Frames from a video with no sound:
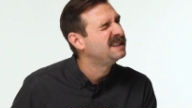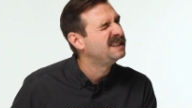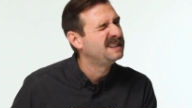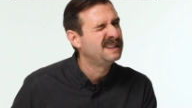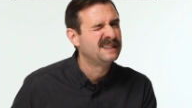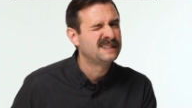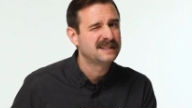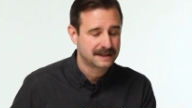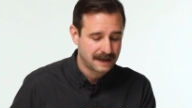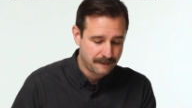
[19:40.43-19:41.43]
in
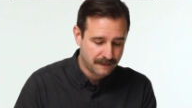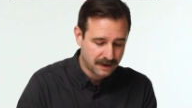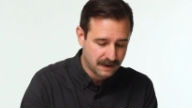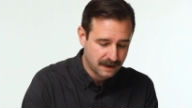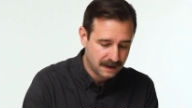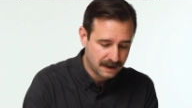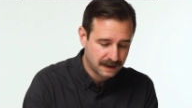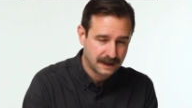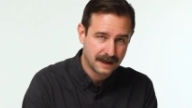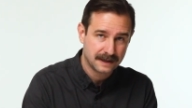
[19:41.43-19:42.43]
December
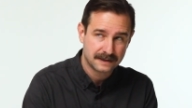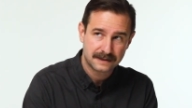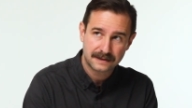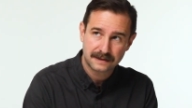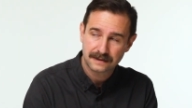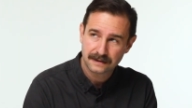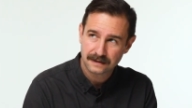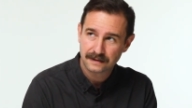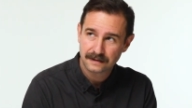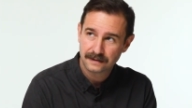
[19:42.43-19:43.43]
against...
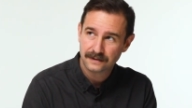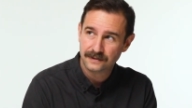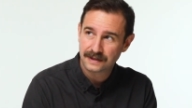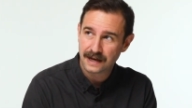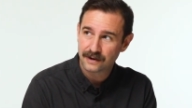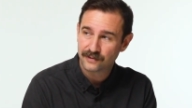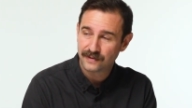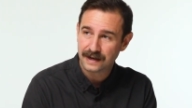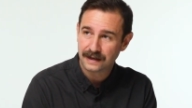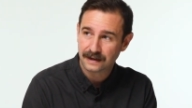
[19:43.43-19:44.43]
Who's Kattar
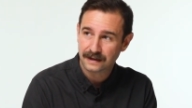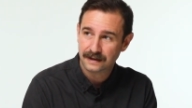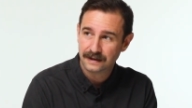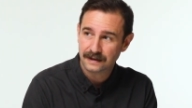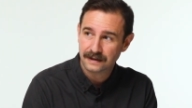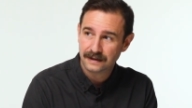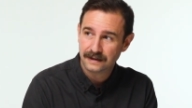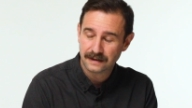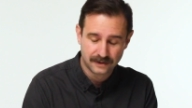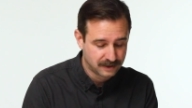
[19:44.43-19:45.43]
fighting?
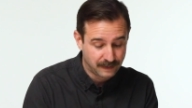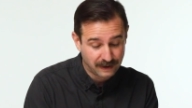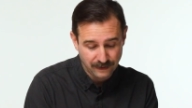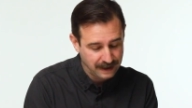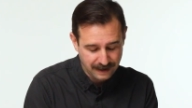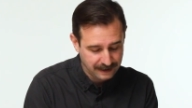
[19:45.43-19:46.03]
It was a big fight,